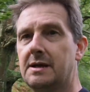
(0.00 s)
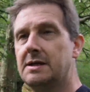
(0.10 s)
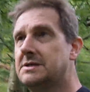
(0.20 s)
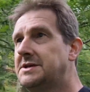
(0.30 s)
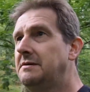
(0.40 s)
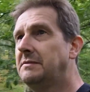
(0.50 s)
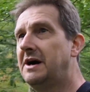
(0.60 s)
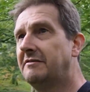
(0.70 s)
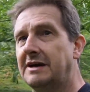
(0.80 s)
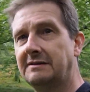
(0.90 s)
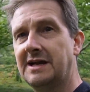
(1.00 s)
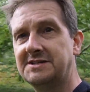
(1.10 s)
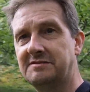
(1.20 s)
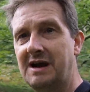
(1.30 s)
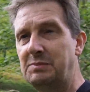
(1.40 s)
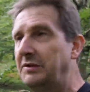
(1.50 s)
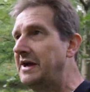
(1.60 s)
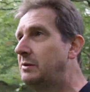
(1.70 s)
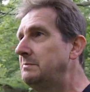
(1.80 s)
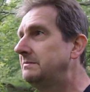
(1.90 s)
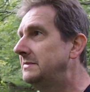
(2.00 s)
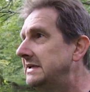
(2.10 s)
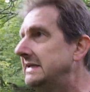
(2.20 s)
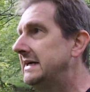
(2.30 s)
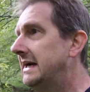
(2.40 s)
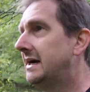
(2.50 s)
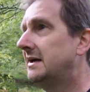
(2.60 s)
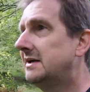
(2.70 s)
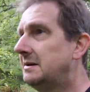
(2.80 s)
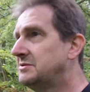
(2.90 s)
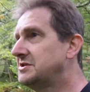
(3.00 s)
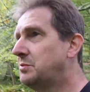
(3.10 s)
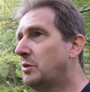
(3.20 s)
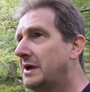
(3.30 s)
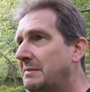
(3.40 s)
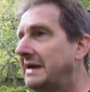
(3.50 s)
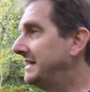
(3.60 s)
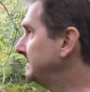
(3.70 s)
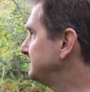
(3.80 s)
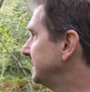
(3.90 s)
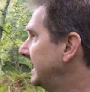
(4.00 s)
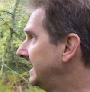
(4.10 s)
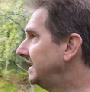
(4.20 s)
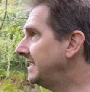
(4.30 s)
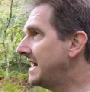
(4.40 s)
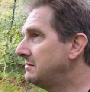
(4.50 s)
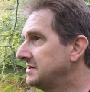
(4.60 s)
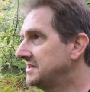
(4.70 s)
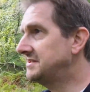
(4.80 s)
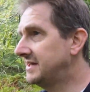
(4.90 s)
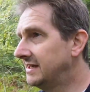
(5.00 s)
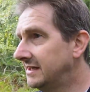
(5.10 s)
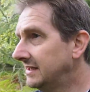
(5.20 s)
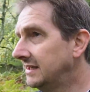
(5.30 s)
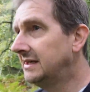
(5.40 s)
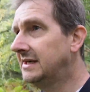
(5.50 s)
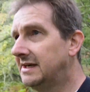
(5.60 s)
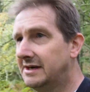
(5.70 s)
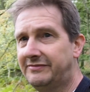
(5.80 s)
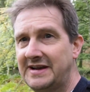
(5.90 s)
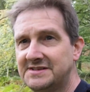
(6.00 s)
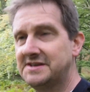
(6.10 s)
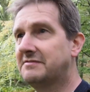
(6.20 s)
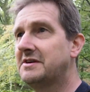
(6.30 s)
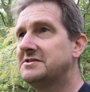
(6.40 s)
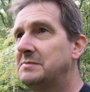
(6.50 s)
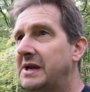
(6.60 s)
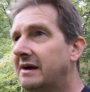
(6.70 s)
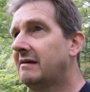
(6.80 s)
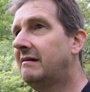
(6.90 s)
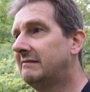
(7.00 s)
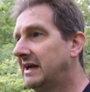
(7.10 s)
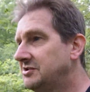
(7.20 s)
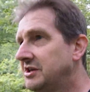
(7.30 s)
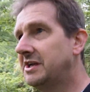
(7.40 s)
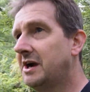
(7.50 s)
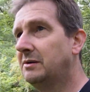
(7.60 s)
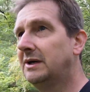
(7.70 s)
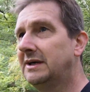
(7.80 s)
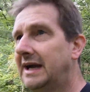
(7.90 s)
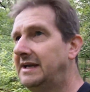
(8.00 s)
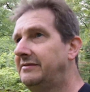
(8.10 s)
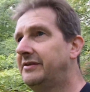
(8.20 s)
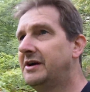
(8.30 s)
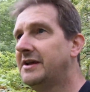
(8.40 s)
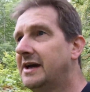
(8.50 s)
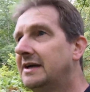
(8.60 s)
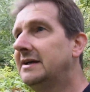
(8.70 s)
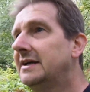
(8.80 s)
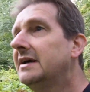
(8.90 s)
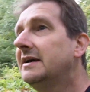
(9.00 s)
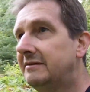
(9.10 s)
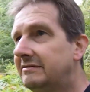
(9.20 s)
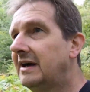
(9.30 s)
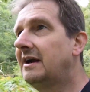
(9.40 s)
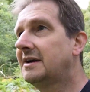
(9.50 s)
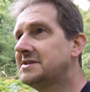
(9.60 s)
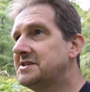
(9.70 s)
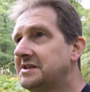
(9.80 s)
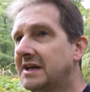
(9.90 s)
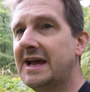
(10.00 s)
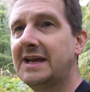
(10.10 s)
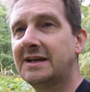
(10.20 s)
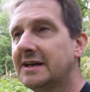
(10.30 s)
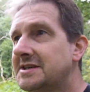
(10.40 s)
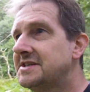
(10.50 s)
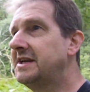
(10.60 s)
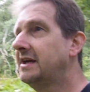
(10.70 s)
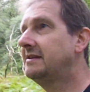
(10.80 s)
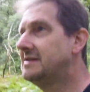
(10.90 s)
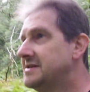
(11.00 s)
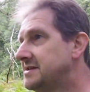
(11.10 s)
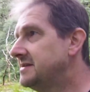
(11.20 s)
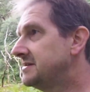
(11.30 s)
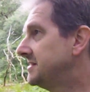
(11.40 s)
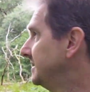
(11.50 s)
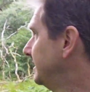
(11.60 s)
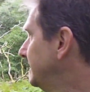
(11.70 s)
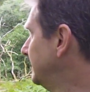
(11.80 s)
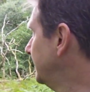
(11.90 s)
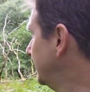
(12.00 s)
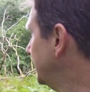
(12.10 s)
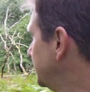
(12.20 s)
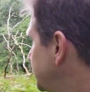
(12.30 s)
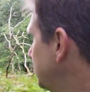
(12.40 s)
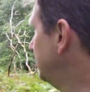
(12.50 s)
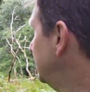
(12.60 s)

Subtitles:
So I reckon that's a wrap on that one. I'm just walking back down to the lake now because there's a fence in front of me. I can't actually go any further. In fact, I can see the lake glistening in the distance. So